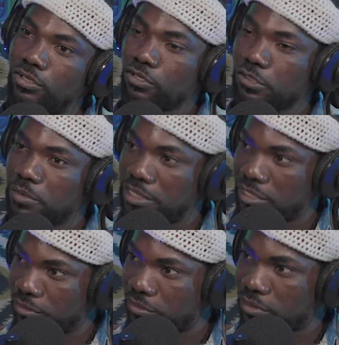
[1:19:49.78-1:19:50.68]
endorsement
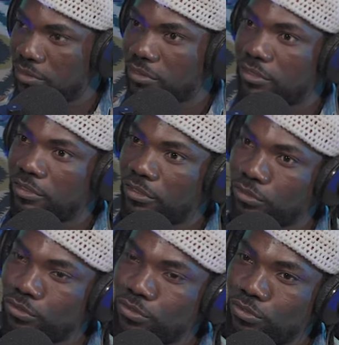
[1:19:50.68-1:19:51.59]
deals, you
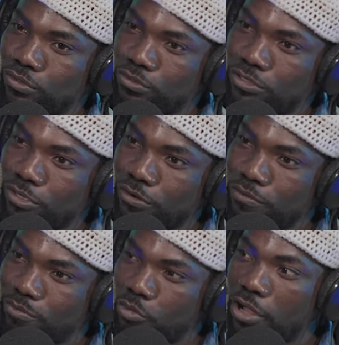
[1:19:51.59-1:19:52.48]
know. So sort
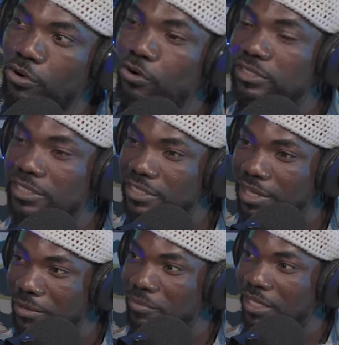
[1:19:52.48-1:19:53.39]
of boycotting
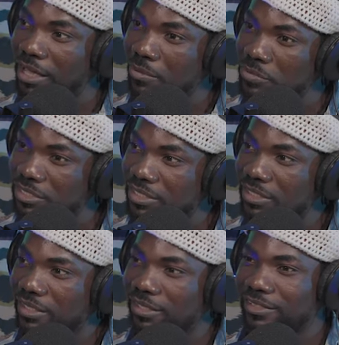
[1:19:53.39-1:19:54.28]
them becomes
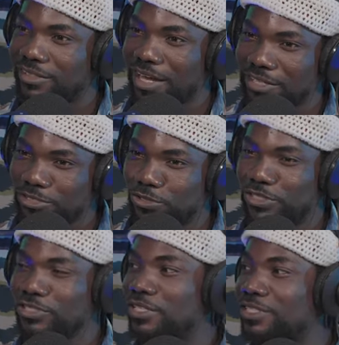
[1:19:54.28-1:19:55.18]
like
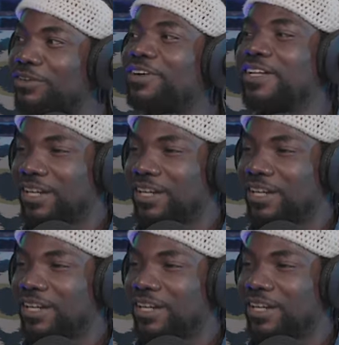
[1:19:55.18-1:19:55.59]
shooting yourself